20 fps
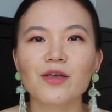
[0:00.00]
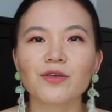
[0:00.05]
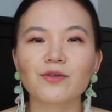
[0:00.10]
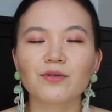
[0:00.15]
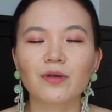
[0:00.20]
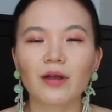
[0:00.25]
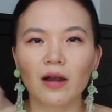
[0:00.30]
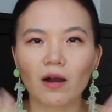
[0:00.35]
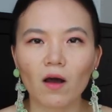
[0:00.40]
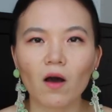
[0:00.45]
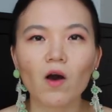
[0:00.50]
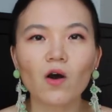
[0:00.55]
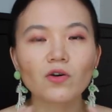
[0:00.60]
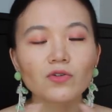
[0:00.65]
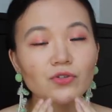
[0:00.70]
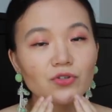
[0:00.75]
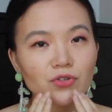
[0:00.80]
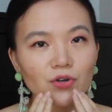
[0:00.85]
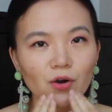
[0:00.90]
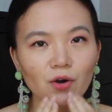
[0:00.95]
You can
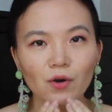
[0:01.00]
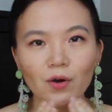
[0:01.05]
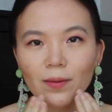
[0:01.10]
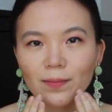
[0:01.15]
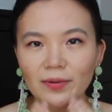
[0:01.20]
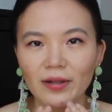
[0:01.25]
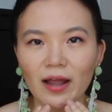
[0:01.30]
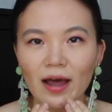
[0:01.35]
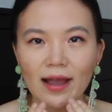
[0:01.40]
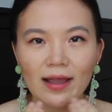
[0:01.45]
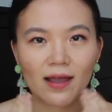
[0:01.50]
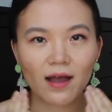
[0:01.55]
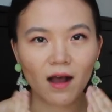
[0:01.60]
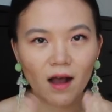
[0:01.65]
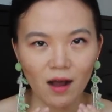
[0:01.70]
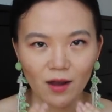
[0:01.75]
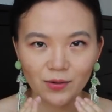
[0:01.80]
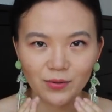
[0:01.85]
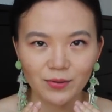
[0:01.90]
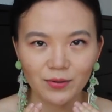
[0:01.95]
also apply it
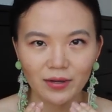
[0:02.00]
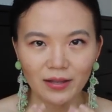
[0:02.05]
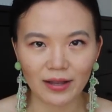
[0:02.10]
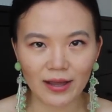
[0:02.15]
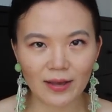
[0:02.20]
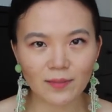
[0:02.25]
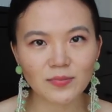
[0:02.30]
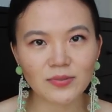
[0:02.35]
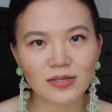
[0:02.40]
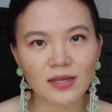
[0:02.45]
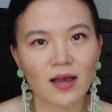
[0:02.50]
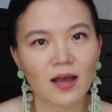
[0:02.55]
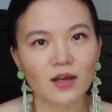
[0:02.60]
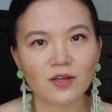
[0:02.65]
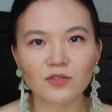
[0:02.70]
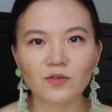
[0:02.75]
on your lips.